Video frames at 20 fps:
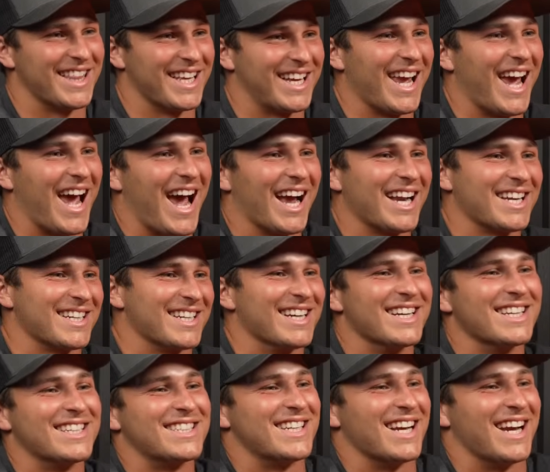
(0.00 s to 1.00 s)
the cash in
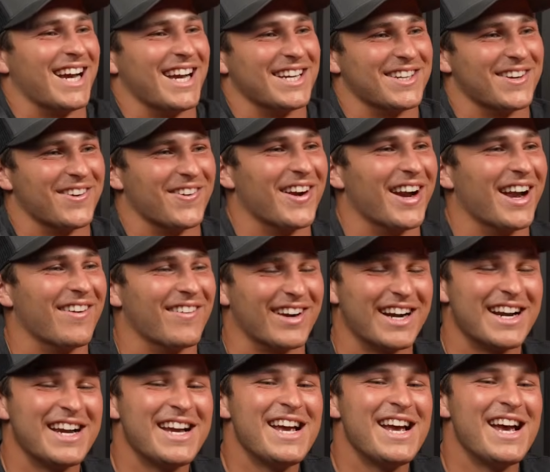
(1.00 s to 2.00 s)
exchange or
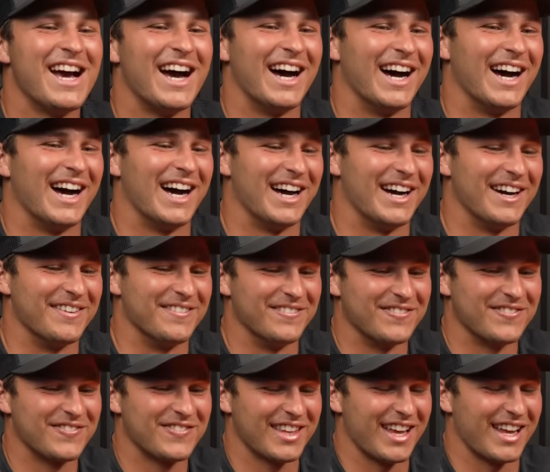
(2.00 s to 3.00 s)
whatever.
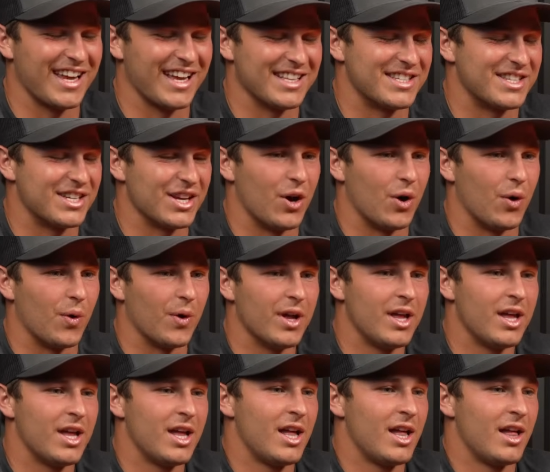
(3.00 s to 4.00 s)
And so
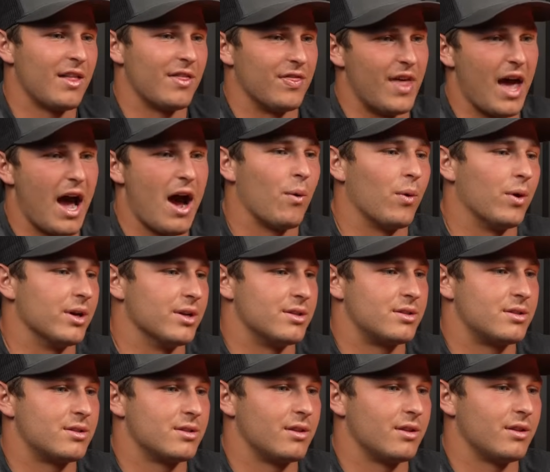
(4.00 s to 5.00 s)
that
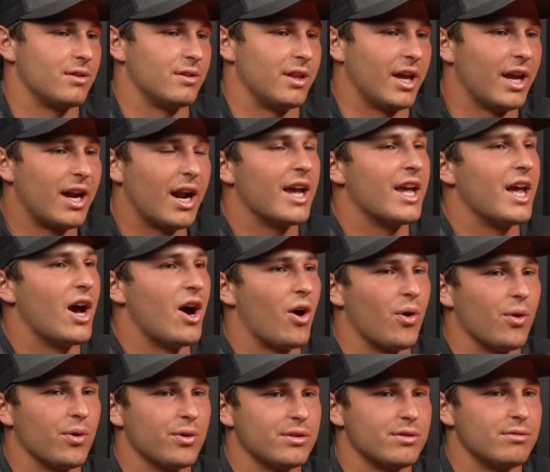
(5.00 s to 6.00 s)
was
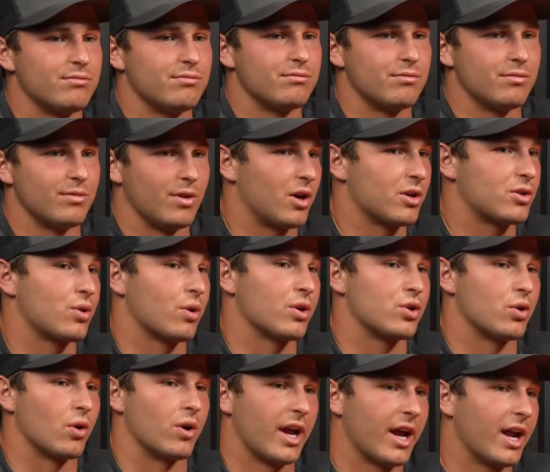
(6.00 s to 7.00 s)
NIL. Long story
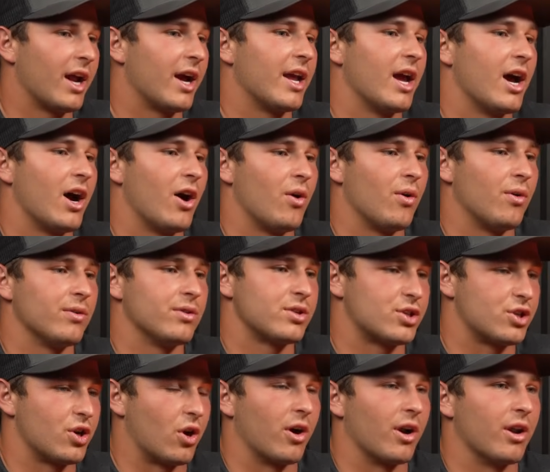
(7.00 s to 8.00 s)
short, NIL
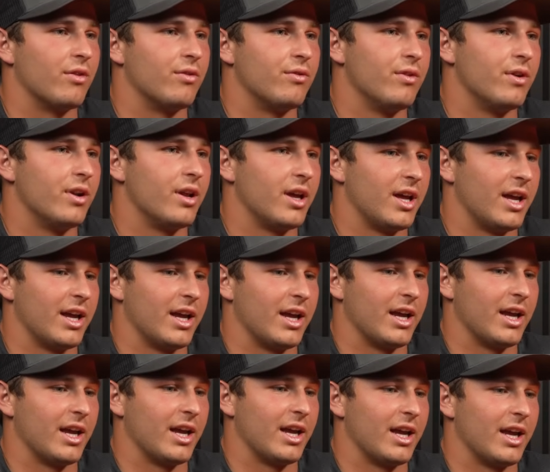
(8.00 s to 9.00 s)
started
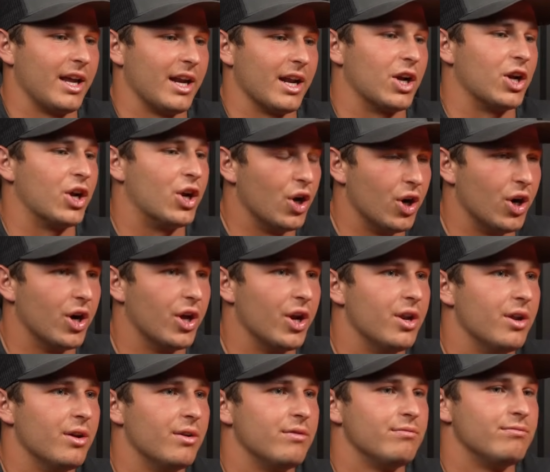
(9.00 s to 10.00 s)
in a
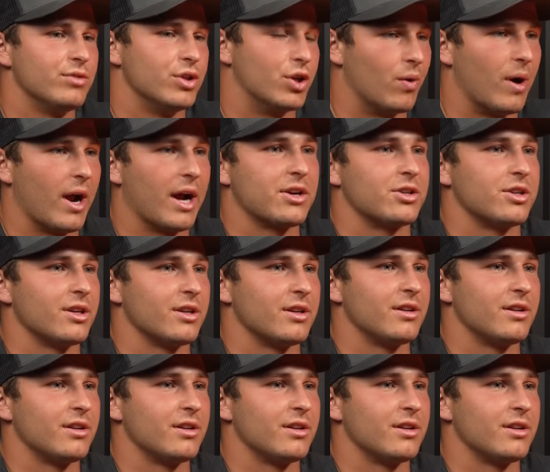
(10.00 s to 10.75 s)
good direction.